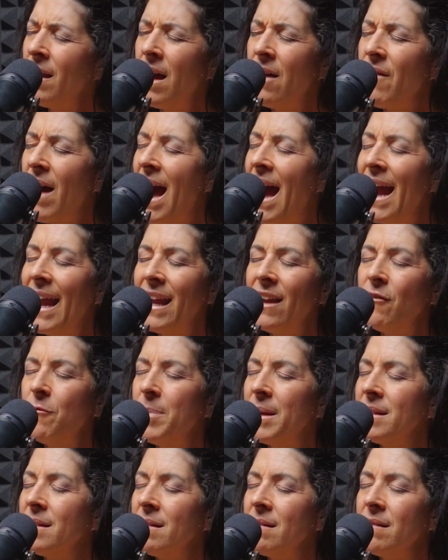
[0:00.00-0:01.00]
I have
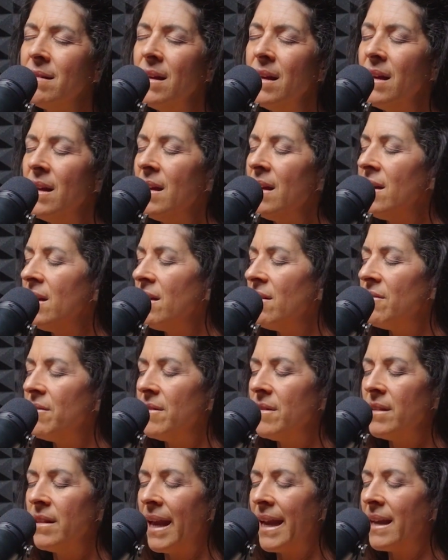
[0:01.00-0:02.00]
been
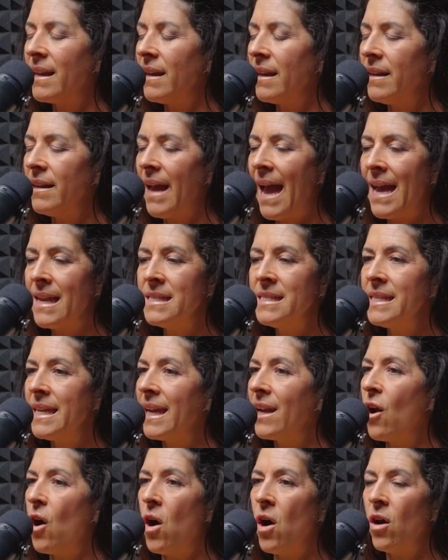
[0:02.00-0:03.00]
like
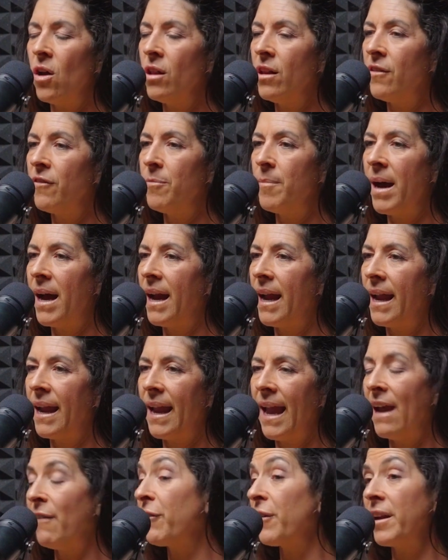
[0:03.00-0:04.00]
ending all of my
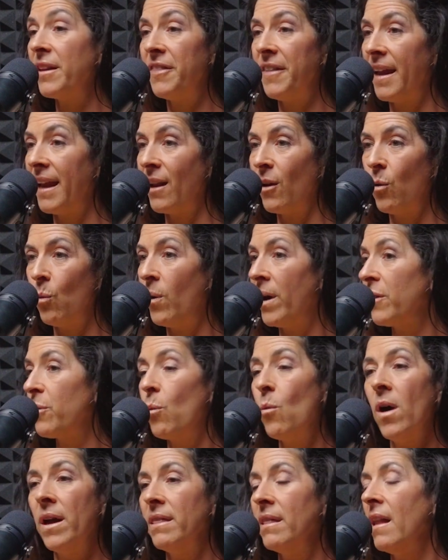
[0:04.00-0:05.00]
everything with
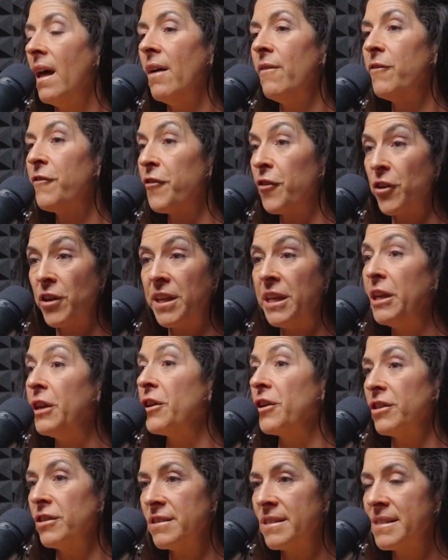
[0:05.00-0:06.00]
one love for
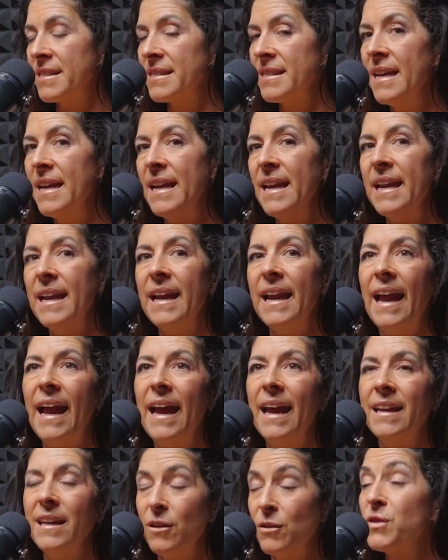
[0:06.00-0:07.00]
years.
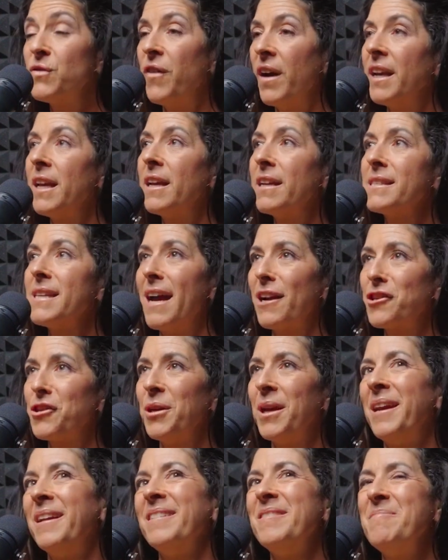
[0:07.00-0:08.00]
And it's funny because
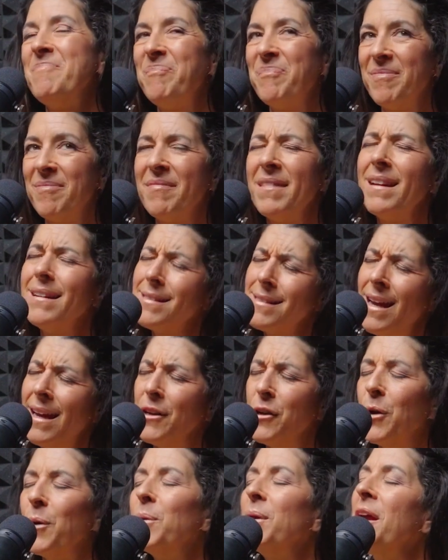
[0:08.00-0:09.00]
actually, side
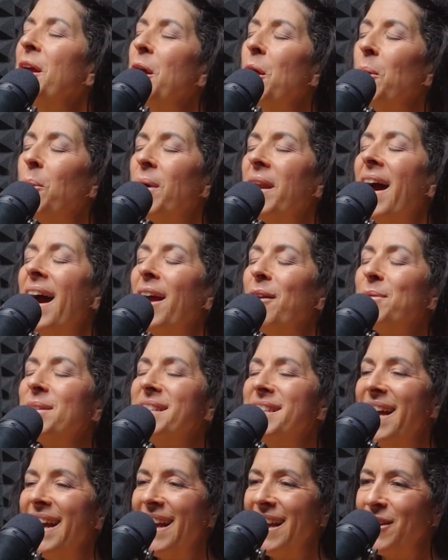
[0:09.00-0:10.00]
note, when I was
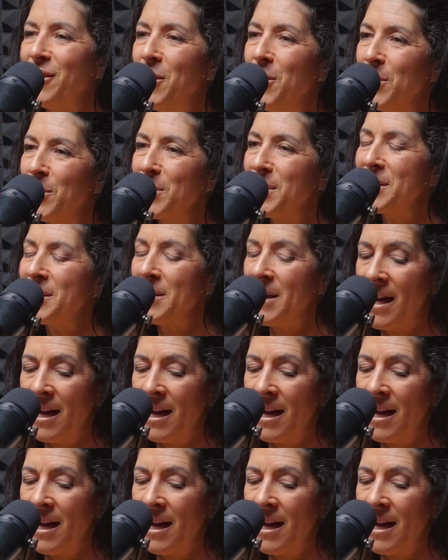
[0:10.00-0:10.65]
diagnosed,